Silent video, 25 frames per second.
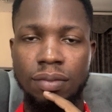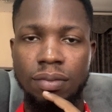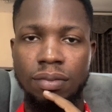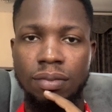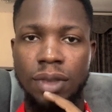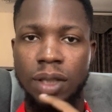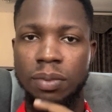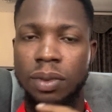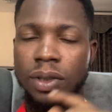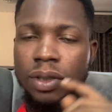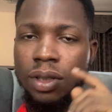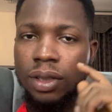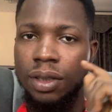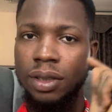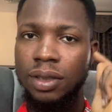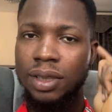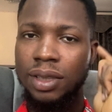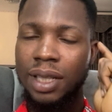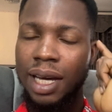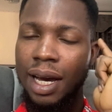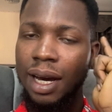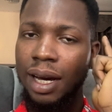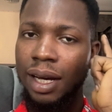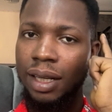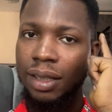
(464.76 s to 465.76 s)
But because
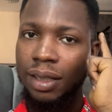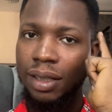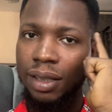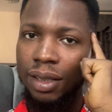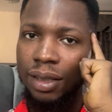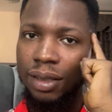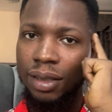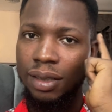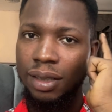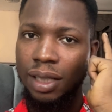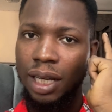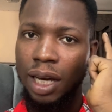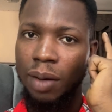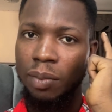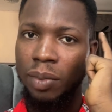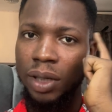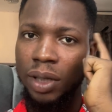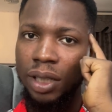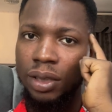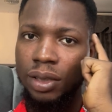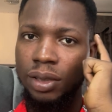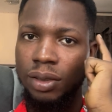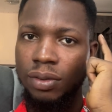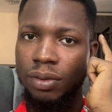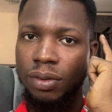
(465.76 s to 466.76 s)
I had the
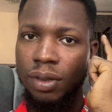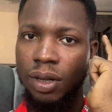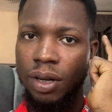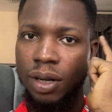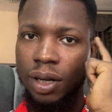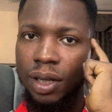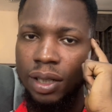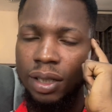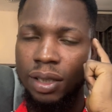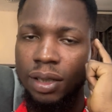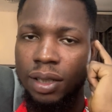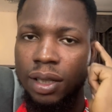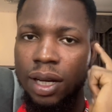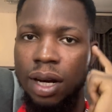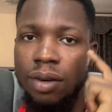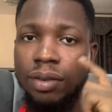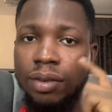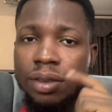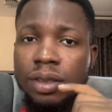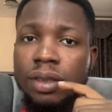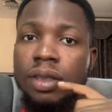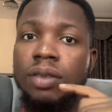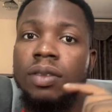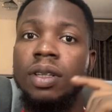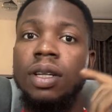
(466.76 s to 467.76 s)
ability to learn, I
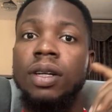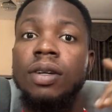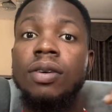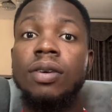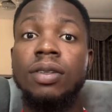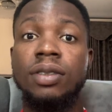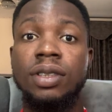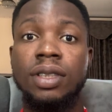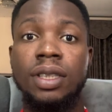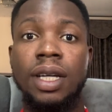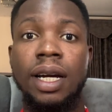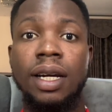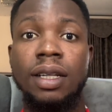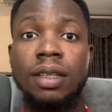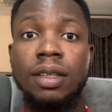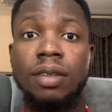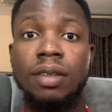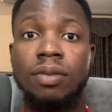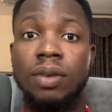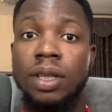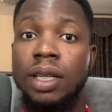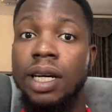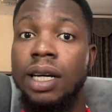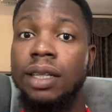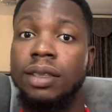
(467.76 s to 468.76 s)
was not really concerned
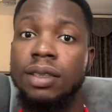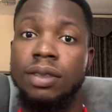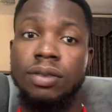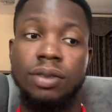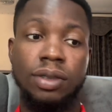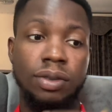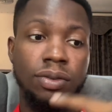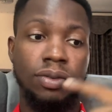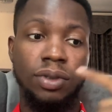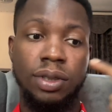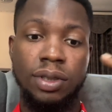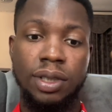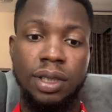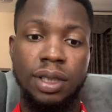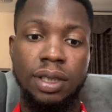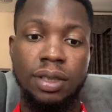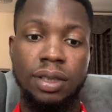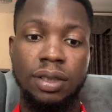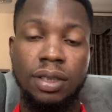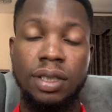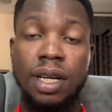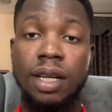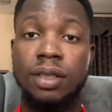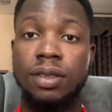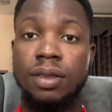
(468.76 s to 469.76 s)
whether it was in
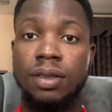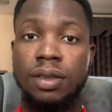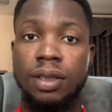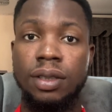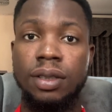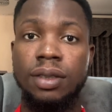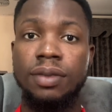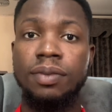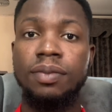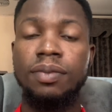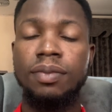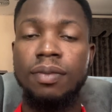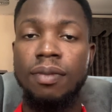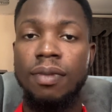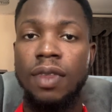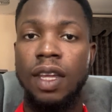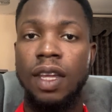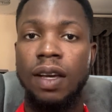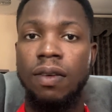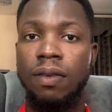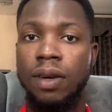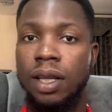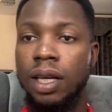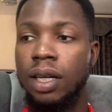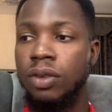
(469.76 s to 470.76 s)
Sanskrit,
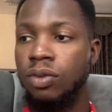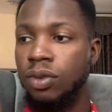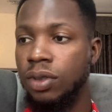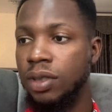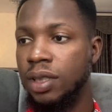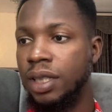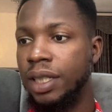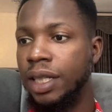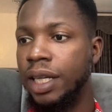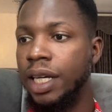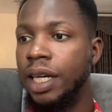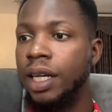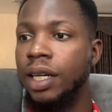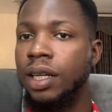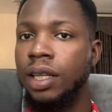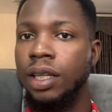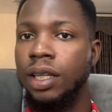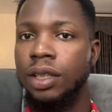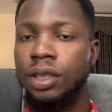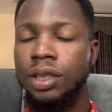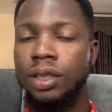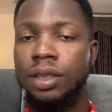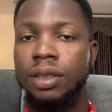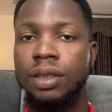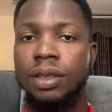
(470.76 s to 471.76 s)
whether it was in
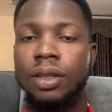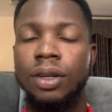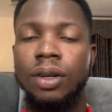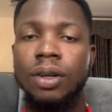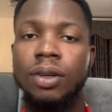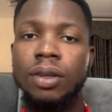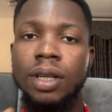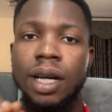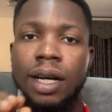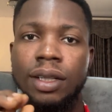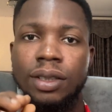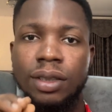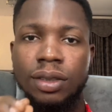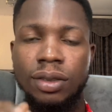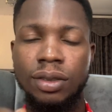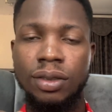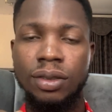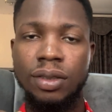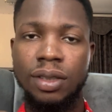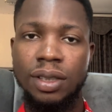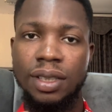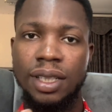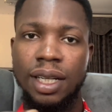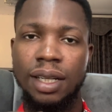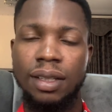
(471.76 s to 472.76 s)
English. All I just know
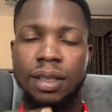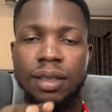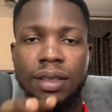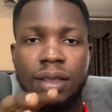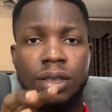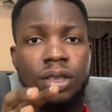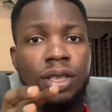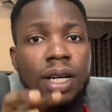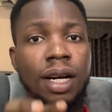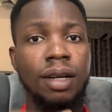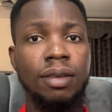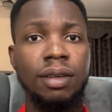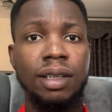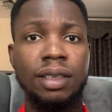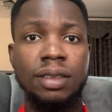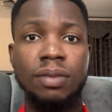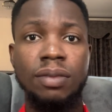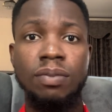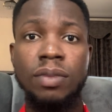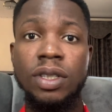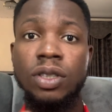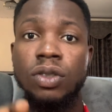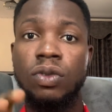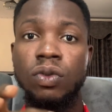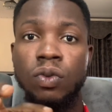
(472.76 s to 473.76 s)
is that the chakras
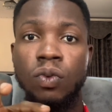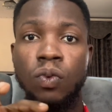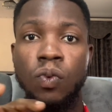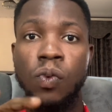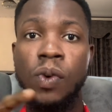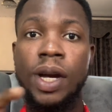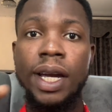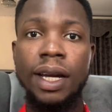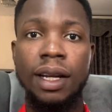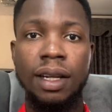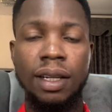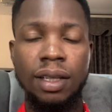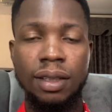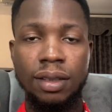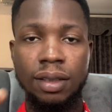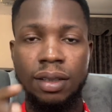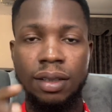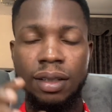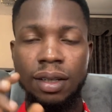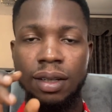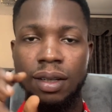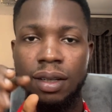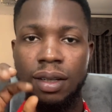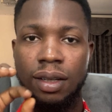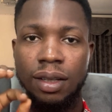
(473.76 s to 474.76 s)
means wheel,
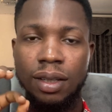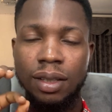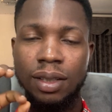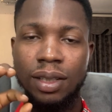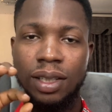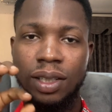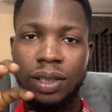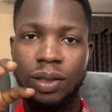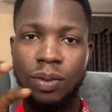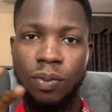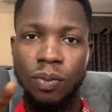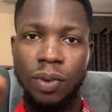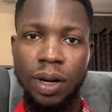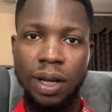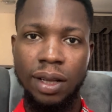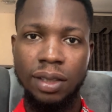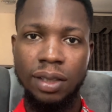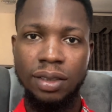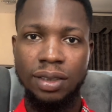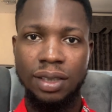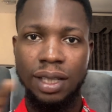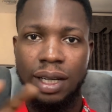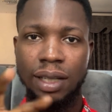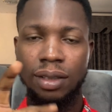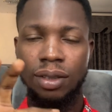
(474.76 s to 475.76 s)

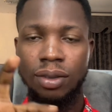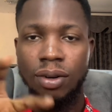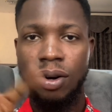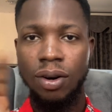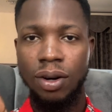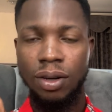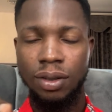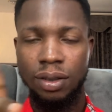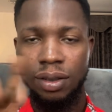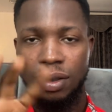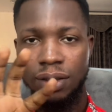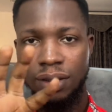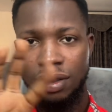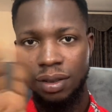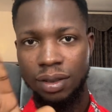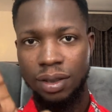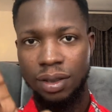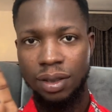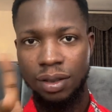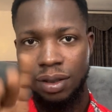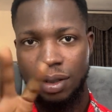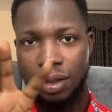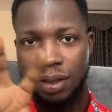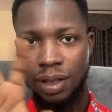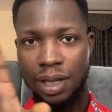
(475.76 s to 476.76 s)
wheels that turn, they
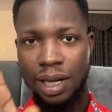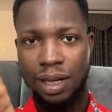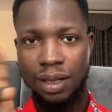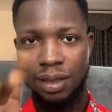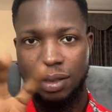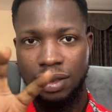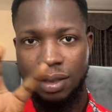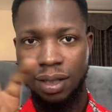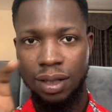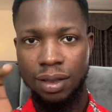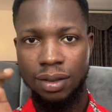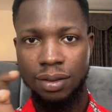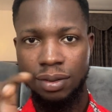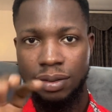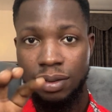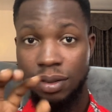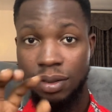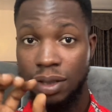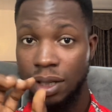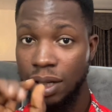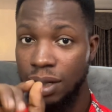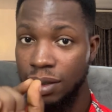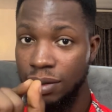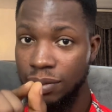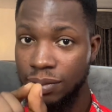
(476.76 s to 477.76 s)
turn like a circle,
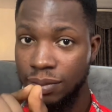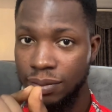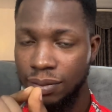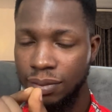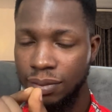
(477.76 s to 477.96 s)
okay?